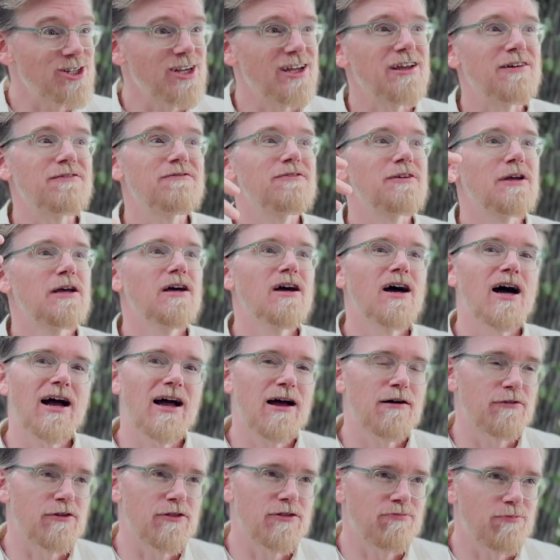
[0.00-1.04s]
If I
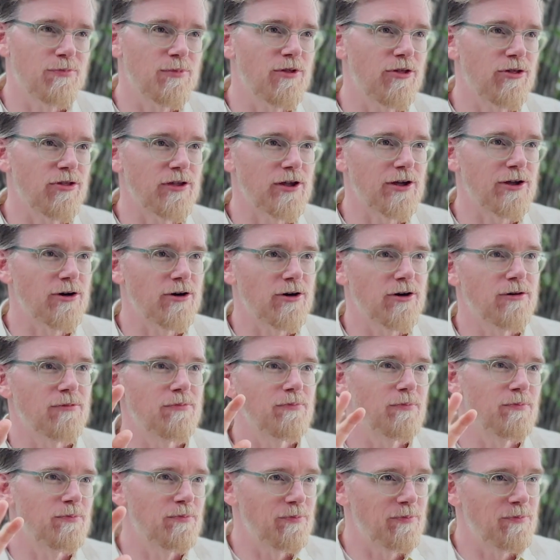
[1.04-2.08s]
have a theater
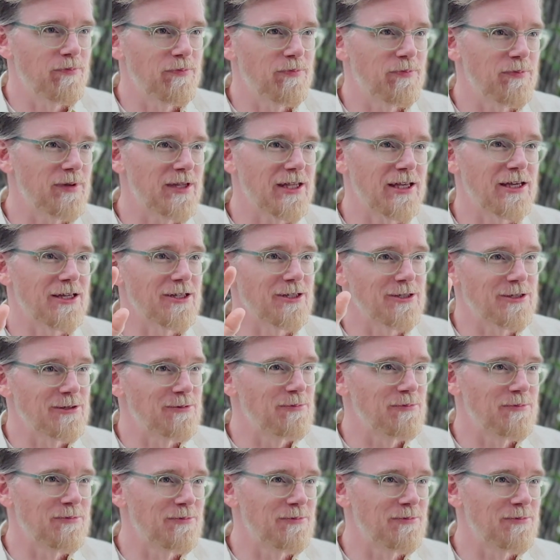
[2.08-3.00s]
kid,